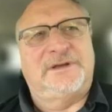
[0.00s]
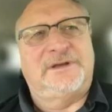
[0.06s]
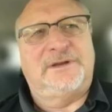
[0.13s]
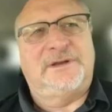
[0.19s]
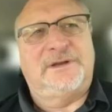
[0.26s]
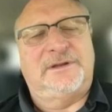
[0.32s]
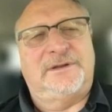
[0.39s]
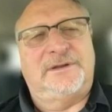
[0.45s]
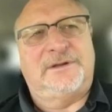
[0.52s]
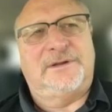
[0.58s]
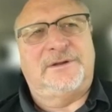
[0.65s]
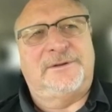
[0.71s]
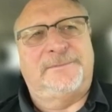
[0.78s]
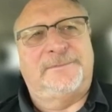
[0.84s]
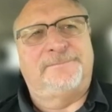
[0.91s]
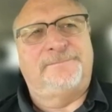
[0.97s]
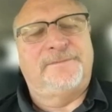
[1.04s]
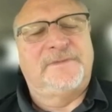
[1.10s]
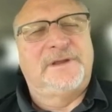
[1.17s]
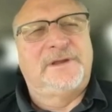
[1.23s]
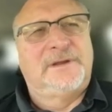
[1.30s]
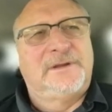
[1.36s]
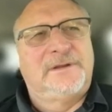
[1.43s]
and and the um
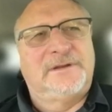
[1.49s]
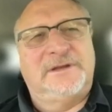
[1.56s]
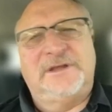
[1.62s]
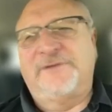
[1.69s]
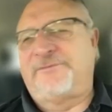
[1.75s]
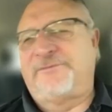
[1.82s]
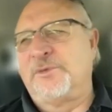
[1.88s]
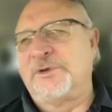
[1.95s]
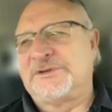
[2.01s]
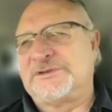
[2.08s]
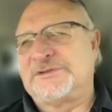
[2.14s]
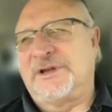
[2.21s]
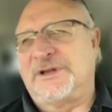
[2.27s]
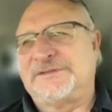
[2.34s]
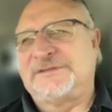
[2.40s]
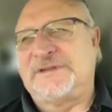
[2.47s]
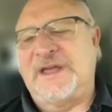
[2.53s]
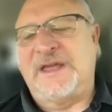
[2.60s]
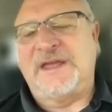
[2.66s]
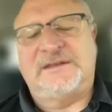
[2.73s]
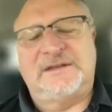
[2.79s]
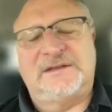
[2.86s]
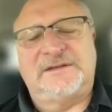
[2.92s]
the kid from Wichita
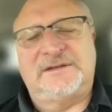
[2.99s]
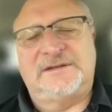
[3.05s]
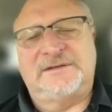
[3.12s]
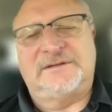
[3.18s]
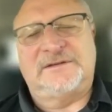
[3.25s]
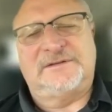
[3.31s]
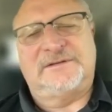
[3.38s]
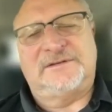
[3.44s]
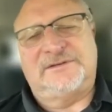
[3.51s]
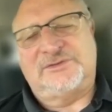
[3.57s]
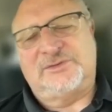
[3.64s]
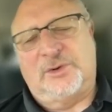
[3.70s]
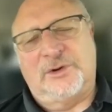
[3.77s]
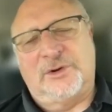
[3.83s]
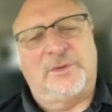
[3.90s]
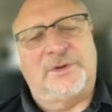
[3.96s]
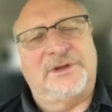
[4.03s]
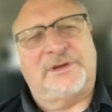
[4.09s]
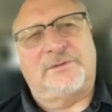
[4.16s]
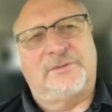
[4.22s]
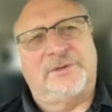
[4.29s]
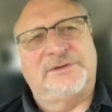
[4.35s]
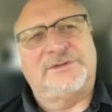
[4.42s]
State that the, the, the shorter one,
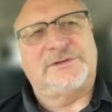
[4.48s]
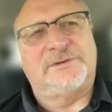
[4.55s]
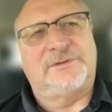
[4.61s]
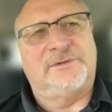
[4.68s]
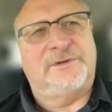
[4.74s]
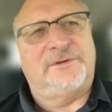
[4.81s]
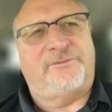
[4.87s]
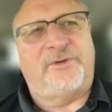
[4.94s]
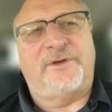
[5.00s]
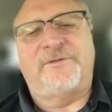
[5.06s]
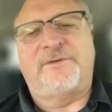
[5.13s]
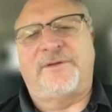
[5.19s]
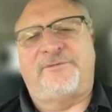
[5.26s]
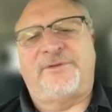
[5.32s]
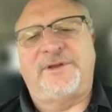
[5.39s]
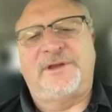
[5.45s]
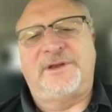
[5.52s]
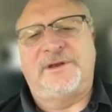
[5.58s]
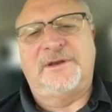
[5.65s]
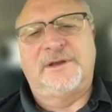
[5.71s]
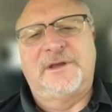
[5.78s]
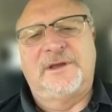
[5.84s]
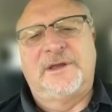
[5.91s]
Fred VanVleet.
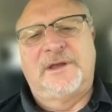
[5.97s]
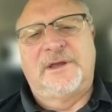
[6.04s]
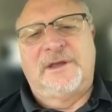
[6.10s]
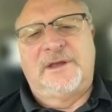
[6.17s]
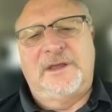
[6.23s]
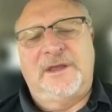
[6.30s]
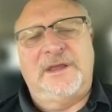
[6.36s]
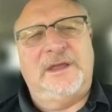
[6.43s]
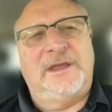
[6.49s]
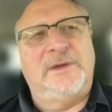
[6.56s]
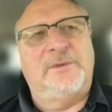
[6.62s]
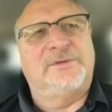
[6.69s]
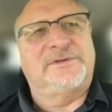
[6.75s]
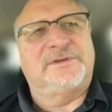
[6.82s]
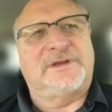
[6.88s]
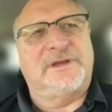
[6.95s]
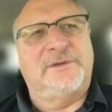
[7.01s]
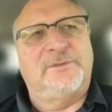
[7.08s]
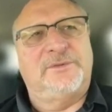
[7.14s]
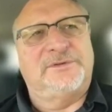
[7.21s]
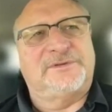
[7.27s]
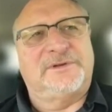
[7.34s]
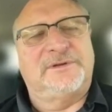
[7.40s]
He, he was he
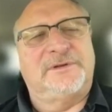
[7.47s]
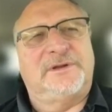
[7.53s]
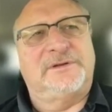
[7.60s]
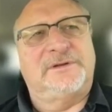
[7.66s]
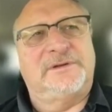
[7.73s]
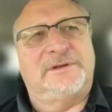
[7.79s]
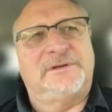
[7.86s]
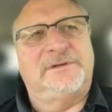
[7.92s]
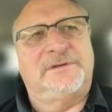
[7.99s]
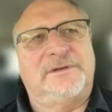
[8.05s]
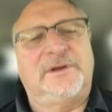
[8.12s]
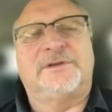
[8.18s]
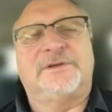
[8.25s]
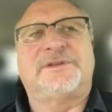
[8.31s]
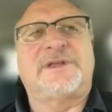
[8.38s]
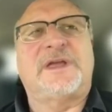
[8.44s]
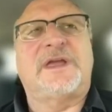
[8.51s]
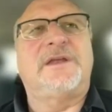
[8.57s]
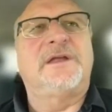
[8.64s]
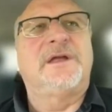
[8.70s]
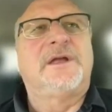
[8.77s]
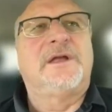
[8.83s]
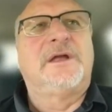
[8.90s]
was a, a, a you know because they
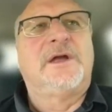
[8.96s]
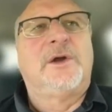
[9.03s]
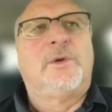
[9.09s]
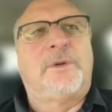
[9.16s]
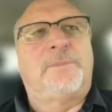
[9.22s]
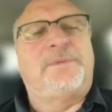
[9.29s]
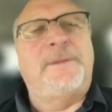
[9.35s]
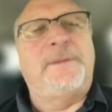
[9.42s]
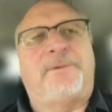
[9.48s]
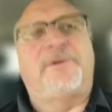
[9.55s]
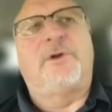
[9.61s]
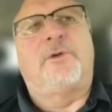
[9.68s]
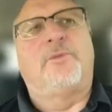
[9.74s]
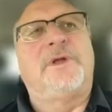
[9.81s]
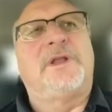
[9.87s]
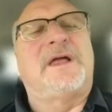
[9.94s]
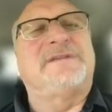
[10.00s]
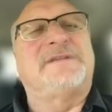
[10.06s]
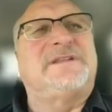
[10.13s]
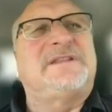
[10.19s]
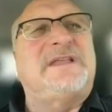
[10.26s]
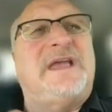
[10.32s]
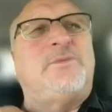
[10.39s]
what people don't realize
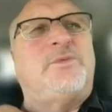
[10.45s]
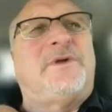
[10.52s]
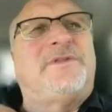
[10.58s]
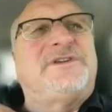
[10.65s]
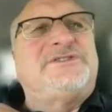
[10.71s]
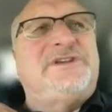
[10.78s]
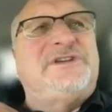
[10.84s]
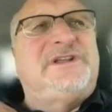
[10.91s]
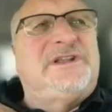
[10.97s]
that they'd won the G